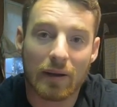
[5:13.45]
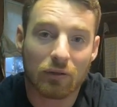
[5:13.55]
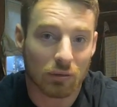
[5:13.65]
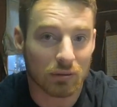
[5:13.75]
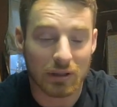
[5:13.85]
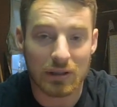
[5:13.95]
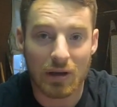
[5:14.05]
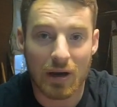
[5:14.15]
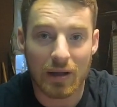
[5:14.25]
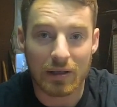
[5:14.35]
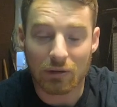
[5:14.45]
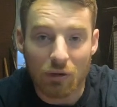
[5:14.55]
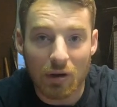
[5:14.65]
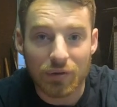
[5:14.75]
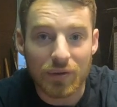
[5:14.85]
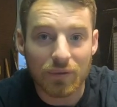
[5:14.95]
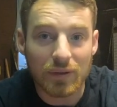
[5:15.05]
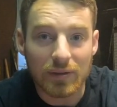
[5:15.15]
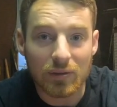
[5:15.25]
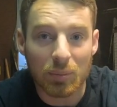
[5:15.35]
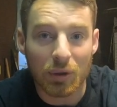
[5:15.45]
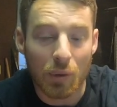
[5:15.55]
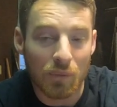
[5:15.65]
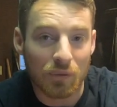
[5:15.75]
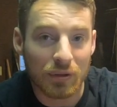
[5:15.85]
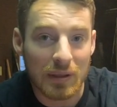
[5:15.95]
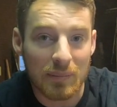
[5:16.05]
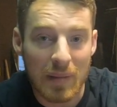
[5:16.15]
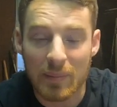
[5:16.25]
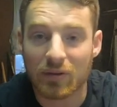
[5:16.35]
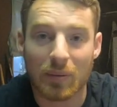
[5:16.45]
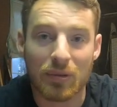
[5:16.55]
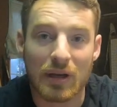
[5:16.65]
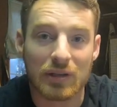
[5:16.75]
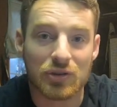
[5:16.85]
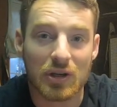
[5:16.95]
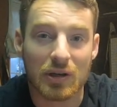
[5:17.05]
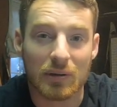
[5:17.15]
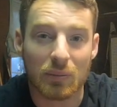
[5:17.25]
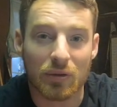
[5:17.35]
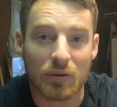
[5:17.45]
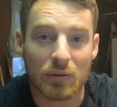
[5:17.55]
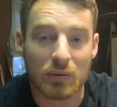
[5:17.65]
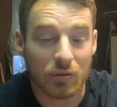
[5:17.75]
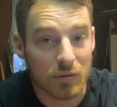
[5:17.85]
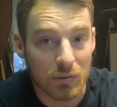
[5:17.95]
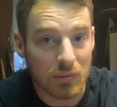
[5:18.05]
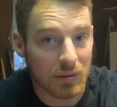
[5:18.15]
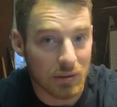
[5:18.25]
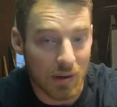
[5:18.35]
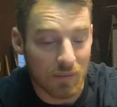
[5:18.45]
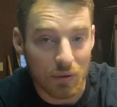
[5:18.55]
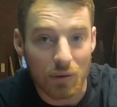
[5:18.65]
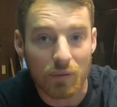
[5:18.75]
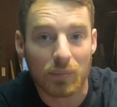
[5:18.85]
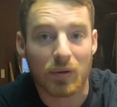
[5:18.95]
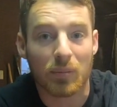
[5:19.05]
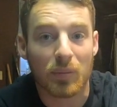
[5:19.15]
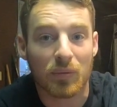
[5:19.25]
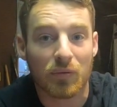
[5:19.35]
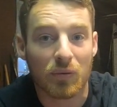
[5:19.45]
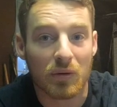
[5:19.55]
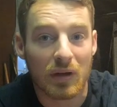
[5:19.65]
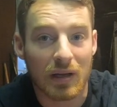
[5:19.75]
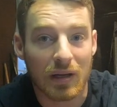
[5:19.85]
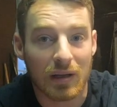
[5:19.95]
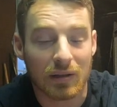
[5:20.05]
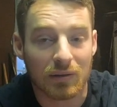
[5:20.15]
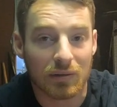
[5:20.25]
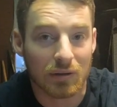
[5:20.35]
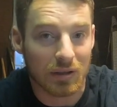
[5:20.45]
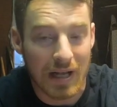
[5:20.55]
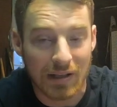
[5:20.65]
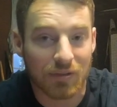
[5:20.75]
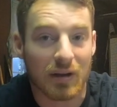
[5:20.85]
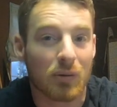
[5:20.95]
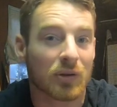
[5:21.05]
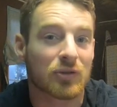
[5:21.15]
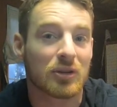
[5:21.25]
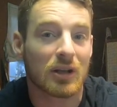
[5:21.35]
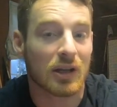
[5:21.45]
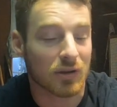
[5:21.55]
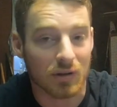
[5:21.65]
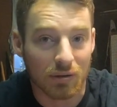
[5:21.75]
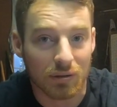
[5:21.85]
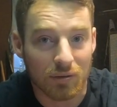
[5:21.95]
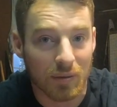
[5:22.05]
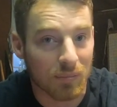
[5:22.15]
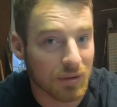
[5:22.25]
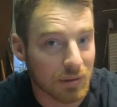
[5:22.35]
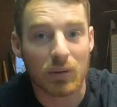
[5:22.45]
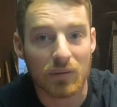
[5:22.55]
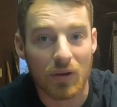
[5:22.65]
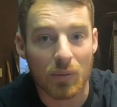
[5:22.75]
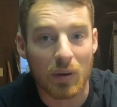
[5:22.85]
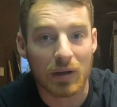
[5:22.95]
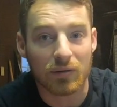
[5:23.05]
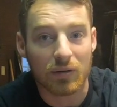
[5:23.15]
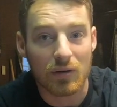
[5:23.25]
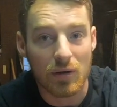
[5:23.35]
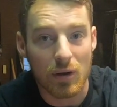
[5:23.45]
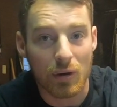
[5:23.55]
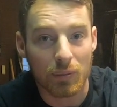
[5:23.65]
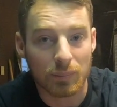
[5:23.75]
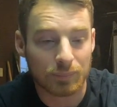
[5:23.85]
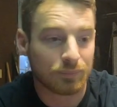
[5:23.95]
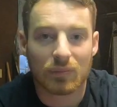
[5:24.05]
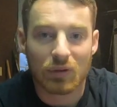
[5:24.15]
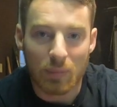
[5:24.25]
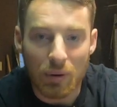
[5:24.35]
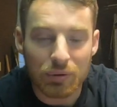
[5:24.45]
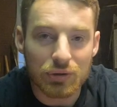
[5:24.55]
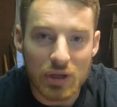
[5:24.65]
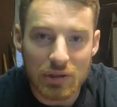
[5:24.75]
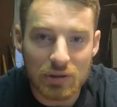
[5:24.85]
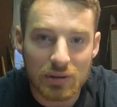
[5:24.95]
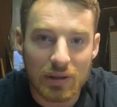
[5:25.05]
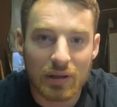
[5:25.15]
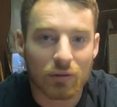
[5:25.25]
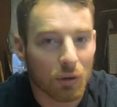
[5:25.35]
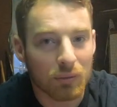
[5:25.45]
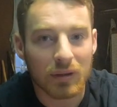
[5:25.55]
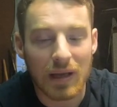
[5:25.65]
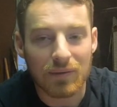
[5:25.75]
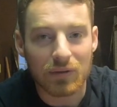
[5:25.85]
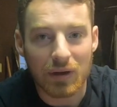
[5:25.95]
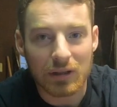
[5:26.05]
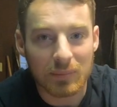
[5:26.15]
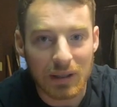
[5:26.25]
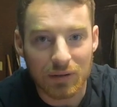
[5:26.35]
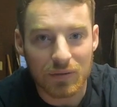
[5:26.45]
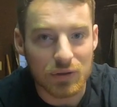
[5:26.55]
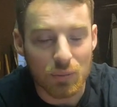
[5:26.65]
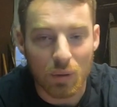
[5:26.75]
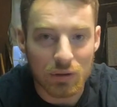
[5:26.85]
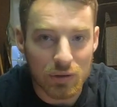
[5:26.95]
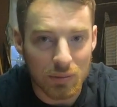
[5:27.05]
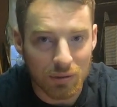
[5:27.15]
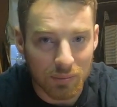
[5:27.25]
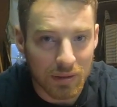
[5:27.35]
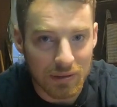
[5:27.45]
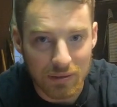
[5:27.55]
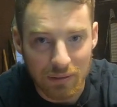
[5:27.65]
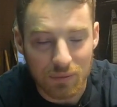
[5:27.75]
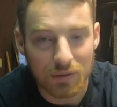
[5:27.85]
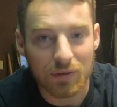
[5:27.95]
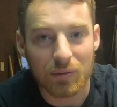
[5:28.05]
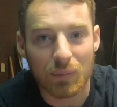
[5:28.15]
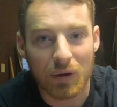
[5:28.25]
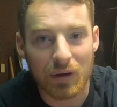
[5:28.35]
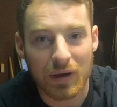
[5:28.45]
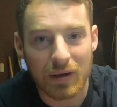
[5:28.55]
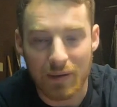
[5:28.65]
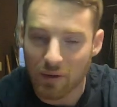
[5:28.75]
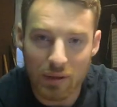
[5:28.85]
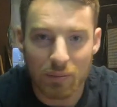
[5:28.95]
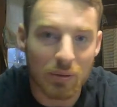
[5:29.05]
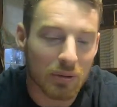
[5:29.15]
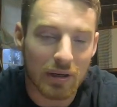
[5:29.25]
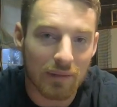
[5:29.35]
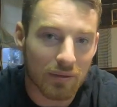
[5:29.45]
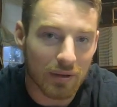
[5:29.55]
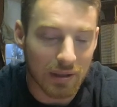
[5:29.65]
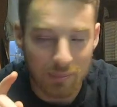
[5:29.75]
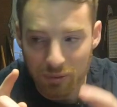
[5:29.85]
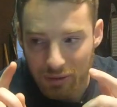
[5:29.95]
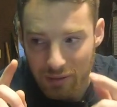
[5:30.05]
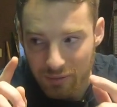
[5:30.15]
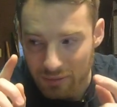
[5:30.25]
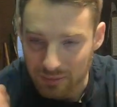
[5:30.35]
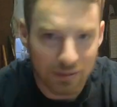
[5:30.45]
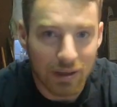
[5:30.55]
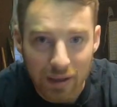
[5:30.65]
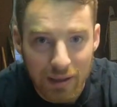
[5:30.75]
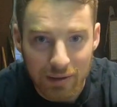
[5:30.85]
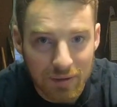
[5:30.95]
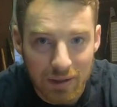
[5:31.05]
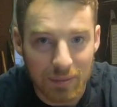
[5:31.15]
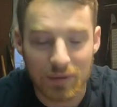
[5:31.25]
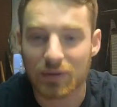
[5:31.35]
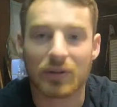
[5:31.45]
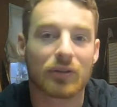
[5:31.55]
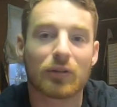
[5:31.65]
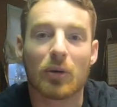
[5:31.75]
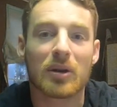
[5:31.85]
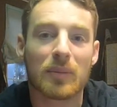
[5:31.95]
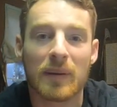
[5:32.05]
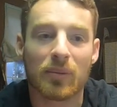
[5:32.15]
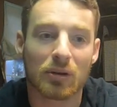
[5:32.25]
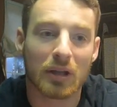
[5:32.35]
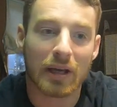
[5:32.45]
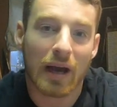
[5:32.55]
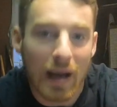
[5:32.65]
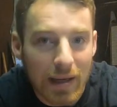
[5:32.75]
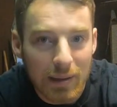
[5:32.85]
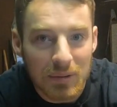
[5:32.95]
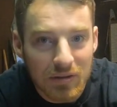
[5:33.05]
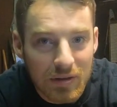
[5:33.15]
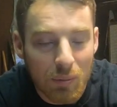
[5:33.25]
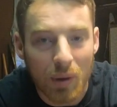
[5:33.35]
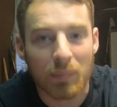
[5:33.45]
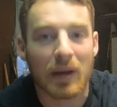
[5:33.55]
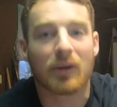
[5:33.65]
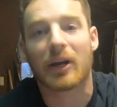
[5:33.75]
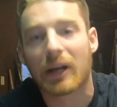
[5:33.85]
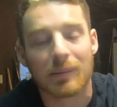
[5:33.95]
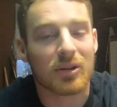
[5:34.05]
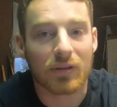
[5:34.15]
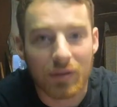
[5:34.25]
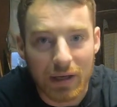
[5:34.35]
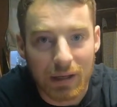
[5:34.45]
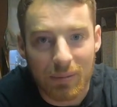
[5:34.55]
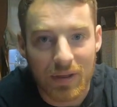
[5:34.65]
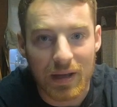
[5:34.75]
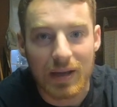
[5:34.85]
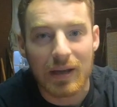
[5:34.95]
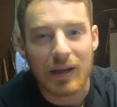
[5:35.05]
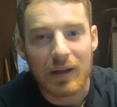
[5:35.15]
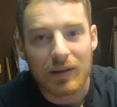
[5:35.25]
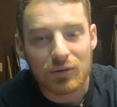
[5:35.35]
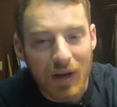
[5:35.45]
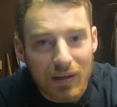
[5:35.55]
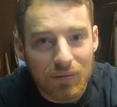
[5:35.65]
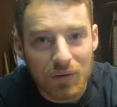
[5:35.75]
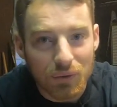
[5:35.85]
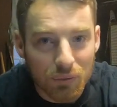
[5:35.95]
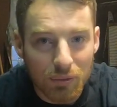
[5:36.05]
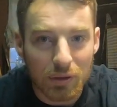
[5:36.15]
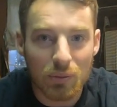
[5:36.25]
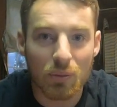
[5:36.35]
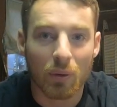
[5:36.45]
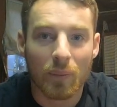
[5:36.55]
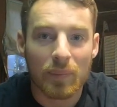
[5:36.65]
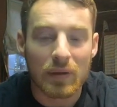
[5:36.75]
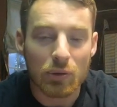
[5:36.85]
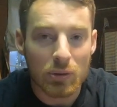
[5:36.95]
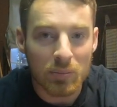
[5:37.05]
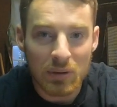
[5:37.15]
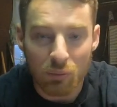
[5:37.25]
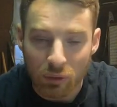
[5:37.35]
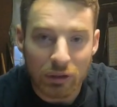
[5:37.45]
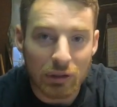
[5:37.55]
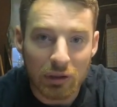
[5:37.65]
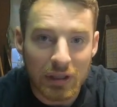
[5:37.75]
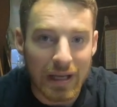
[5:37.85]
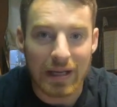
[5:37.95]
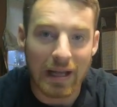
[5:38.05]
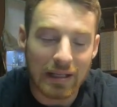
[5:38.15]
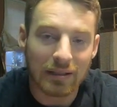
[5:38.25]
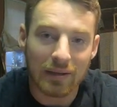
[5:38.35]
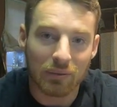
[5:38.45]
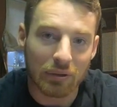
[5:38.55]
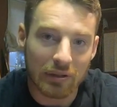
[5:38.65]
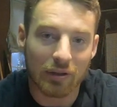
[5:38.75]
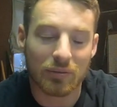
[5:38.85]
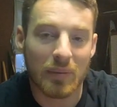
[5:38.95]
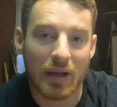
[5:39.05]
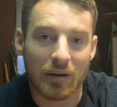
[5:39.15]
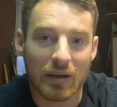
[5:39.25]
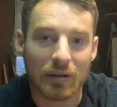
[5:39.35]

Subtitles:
Certainly not an exhaustive list, but hopefully maybe something I shared with you is new and you haven't heard from someone before, and you're going to ask that question and you're going to learn something you wouldn't have otherwise known. Small interjection, totally haven't talked about Division 1, 2, or 3 and differences and whatnot. I've already recorded everything and I'm realizing I got to talk about this because so many people are like, I got to be D1 bound, I got to be this, I got to be that. Track and field's really cool. You can be really good at any level. It doesn't matter.